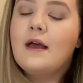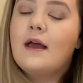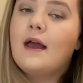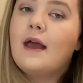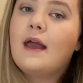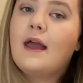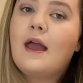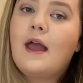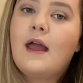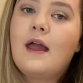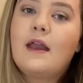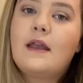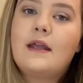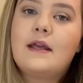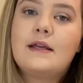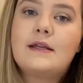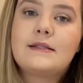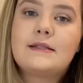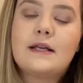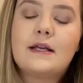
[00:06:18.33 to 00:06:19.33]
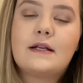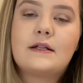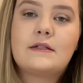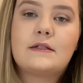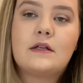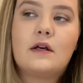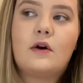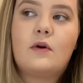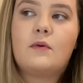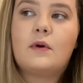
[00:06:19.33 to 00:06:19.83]
And he's like,
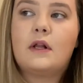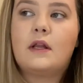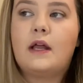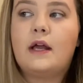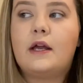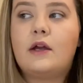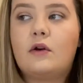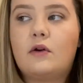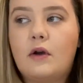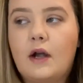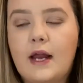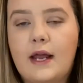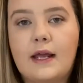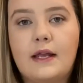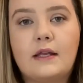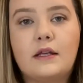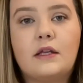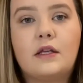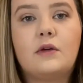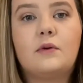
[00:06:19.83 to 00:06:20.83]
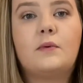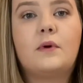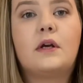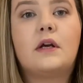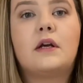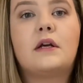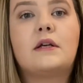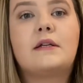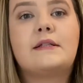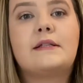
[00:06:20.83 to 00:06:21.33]
so we're like, great, you
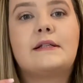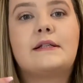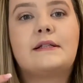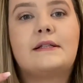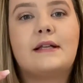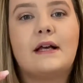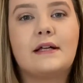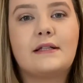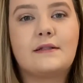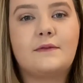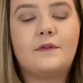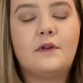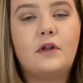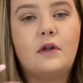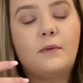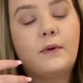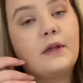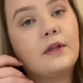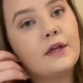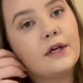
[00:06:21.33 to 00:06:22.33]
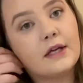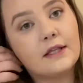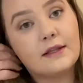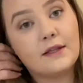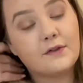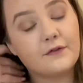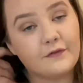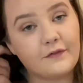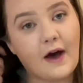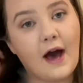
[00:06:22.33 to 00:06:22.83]
were successful. We look at
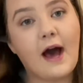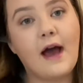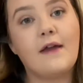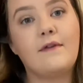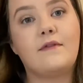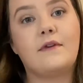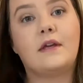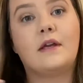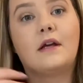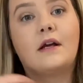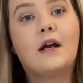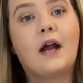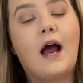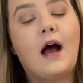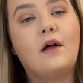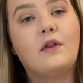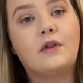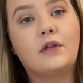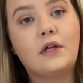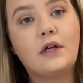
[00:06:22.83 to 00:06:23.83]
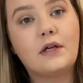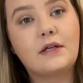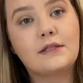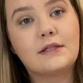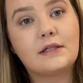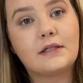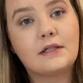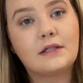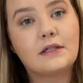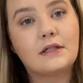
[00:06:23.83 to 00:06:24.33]
the 5-year outlook
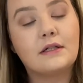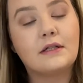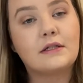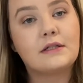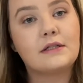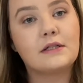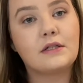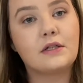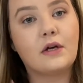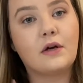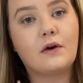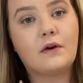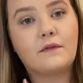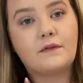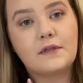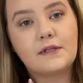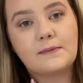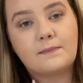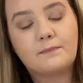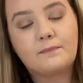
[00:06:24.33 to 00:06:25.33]
to know if this,